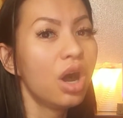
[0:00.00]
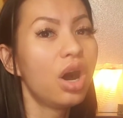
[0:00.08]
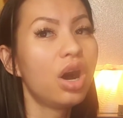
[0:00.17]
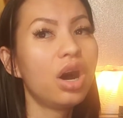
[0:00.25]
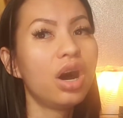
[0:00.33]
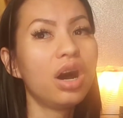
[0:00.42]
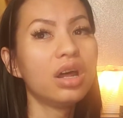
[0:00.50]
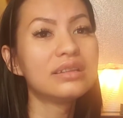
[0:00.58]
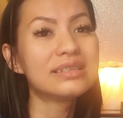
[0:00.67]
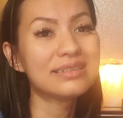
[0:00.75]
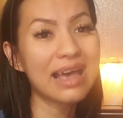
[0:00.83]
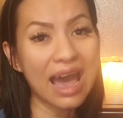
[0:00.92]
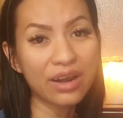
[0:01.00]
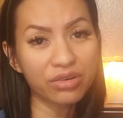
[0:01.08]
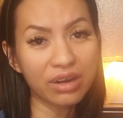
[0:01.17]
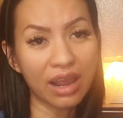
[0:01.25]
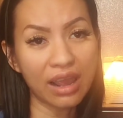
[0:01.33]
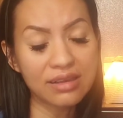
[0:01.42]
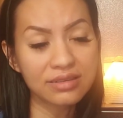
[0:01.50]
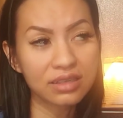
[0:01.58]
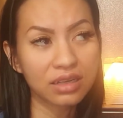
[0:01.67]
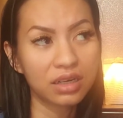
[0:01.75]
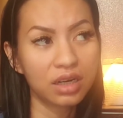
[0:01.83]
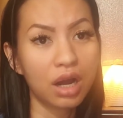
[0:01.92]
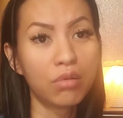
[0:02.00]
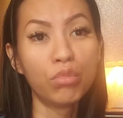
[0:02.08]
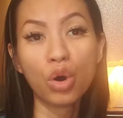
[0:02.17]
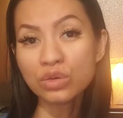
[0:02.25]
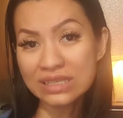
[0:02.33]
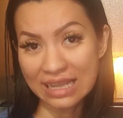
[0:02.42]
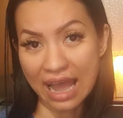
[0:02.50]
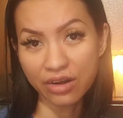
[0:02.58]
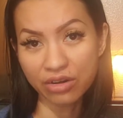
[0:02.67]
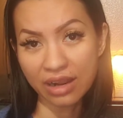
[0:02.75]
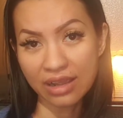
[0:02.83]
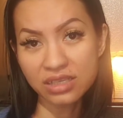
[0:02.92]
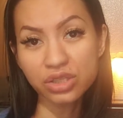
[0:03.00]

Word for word: on Saturdays, uh, most Saturdays.